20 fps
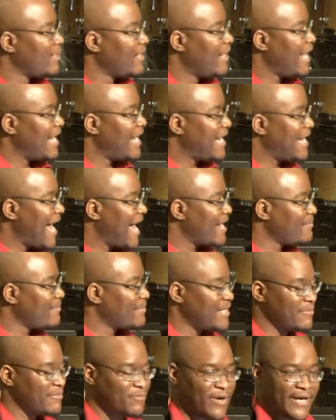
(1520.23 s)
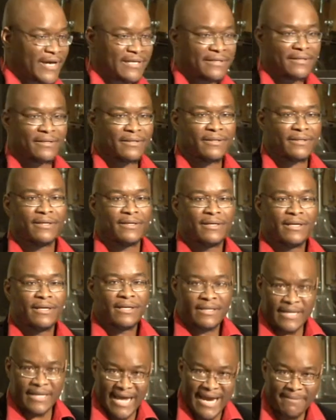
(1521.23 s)
and Adam did what?
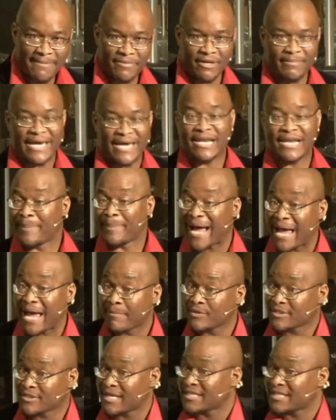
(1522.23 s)
Name them. And the Bible says